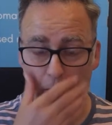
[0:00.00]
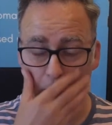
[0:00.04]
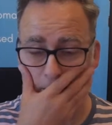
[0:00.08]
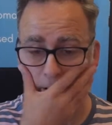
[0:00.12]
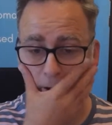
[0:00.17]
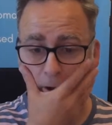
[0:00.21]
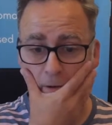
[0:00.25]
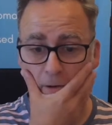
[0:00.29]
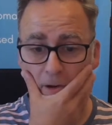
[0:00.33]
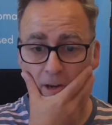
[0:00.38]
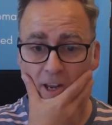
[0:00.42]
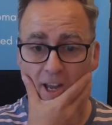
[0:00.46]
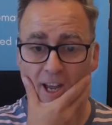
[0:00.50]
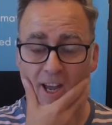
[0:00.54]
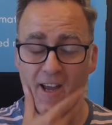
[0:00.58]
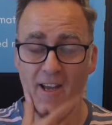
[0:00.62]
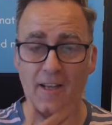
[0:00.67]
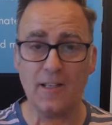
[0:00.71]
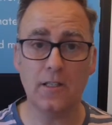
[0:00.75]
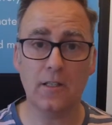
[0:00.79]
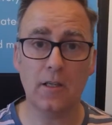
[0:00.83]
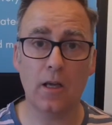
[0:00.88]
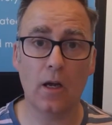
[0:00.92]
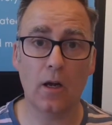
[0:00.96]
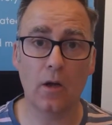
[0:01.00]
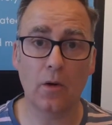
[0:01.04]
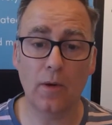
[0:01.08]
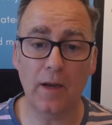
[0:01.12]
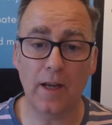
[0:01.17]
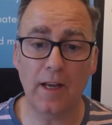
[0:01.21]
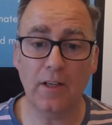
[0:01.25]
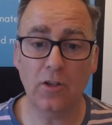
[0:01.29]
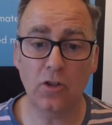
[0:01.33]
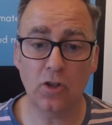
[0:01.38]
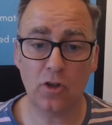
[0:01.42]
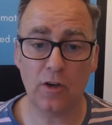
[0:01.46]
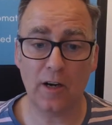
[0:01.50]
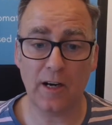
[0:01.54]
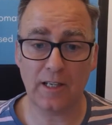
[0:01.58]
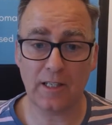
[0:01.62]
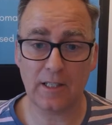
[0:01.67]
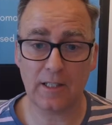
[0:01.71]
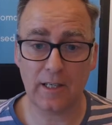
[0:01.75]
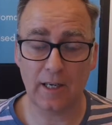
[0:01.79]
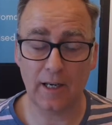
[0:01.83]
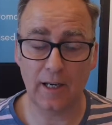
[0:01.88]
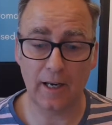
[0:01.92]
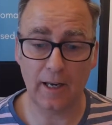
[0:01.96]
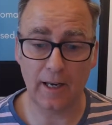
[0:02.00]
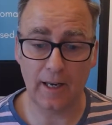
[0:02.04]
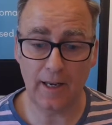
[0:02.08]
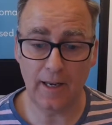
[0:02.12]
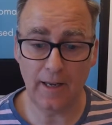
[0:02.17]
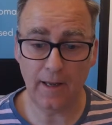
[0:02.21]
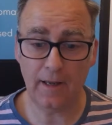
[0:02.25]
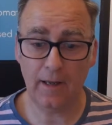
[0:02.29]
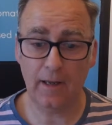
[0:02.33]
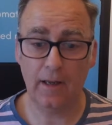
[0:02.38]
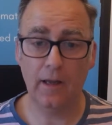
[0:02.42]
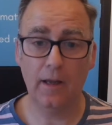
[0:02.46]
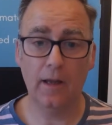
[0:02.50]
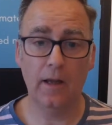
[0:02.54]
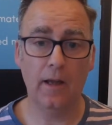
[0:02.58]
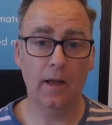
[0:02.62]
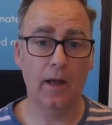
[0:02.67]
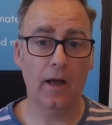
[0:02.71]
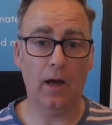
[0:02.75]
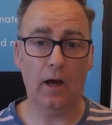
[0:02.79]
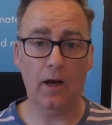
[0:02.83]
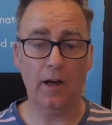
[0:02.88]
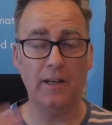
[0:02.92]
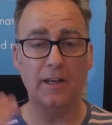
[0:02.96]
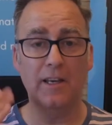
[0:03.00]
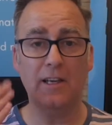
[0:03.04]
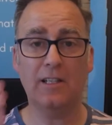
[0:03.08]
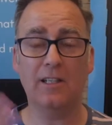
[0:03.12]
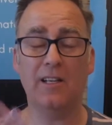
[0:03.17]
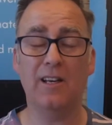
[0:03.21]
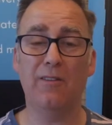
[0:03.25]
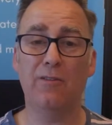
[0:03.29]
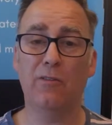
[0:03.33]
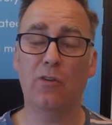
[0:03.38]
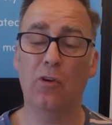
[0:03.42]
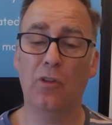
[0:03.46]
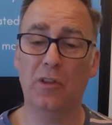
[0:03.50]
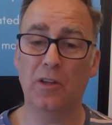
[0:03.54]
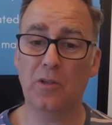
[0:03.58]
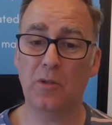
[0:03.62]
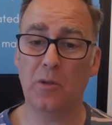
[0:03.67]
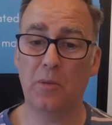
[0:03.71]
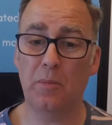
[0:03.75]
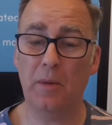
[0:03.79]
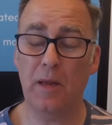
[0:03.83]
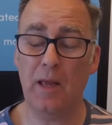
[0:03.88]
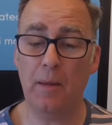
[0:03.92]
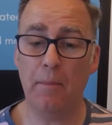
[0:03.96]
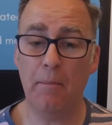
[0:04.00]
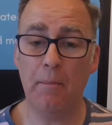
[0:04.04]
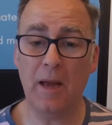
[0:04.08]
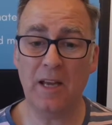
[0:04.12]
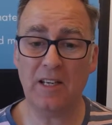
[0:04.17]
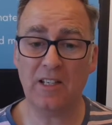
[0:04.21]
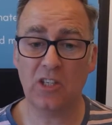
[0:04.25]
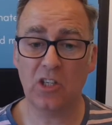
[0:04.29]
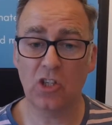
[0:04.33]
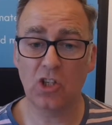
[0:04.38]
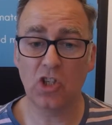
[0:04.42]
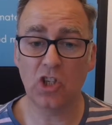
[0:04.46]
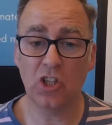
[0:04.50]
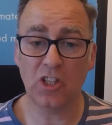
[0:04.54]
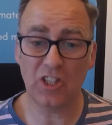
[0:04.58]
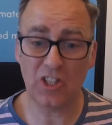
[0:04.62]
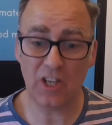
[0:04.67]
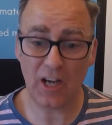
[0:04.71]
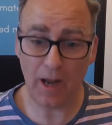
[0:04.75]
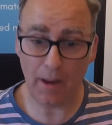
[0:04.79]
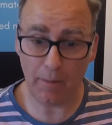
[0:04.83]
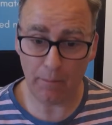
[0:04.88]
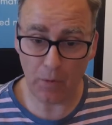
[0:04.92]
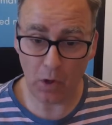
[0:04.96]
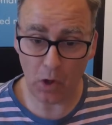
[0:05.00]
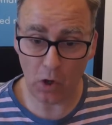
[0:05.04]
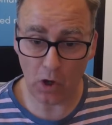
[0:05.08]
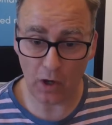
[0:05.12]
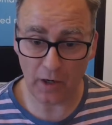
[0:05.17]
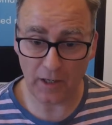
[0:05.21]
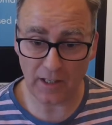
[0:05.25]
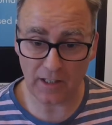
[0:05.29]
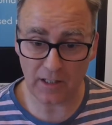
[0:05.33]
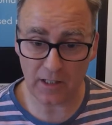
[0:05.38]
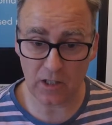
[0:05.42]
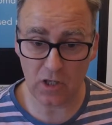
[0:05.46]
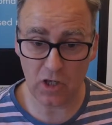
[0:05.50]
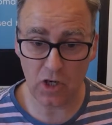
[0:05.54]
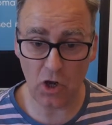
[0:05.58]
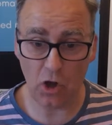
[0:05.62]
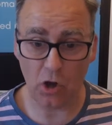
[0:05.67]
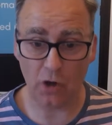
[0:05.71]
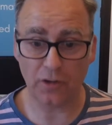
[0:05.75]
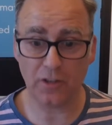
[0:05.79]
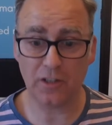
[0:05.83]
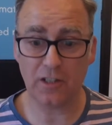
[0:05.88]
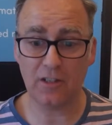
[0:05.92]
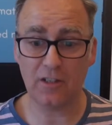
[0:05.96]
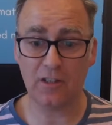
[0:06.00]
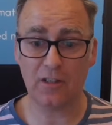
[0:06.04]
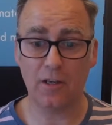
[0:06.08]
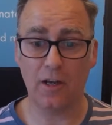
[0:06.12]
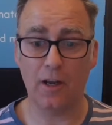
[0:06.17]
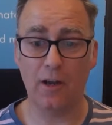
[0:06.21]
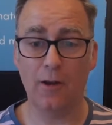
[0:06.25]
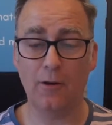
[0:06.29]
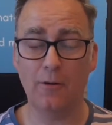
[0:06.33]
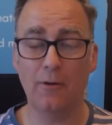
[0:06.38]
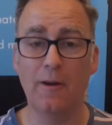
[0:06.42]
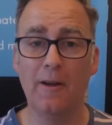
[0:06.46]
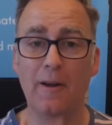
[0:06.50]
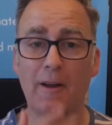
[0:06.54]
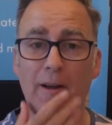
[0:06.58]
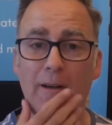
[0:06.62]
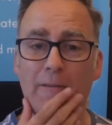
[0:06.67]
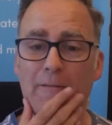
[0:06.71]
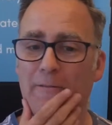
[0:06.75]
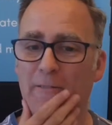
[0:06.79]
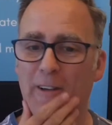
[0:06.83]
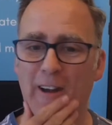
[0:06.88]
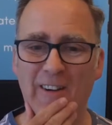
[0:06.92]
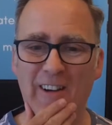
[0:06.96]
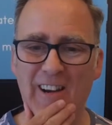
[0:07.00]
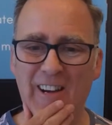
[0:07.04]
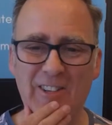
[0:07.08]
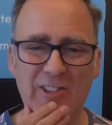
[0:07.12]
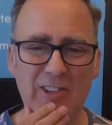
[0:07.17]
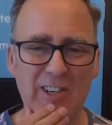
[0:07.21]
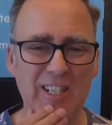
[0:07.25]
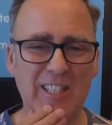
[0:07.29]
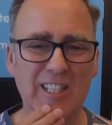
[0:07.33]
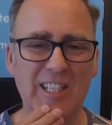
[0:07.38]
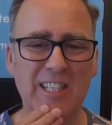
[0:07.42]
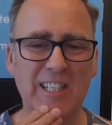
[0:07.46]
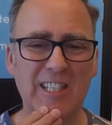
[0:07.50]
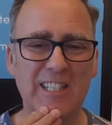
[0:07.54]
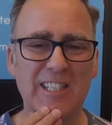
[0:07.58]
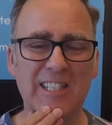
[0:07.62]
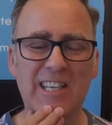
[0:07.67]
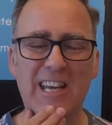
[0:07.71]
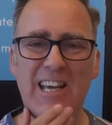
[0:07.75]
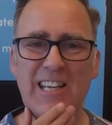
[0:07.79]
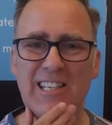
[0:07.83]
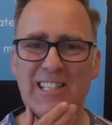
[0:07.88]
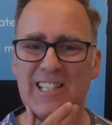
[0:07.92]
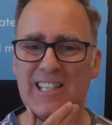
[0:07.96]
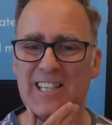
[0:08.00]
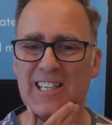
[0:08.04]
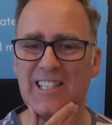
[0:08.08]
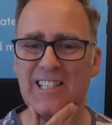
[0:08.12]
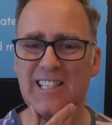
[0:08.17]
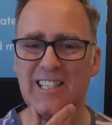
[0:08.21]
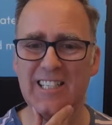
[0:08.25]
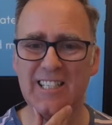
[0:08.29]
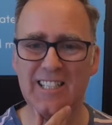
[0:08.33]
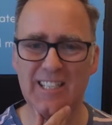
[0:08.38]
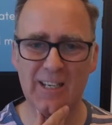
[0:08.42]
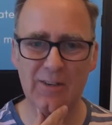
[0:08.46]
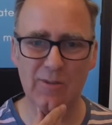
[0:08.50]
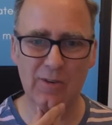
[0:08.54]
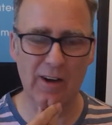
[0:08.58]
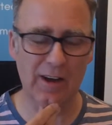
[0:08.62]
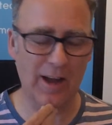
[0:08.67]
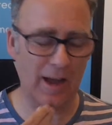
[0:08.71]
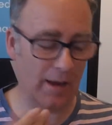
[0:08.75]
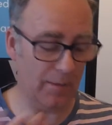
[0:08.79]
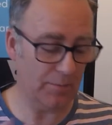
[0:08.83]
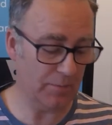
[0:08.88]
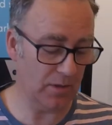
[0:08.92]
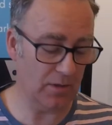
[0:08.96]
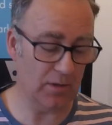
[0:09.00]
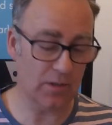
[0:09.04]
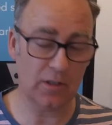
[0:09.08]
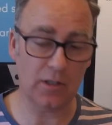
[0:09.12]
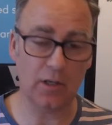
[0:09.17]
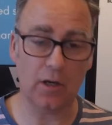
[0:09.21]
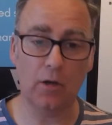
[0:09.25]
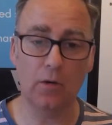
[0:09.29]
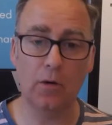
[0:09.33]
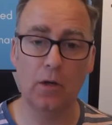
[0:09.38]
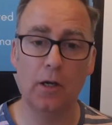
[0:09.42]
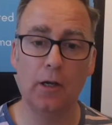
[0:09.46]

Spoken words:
okay, so interestingly, I initially thought this would be a messenger chatbot, and it's not. So very interested to test this and see what happens. So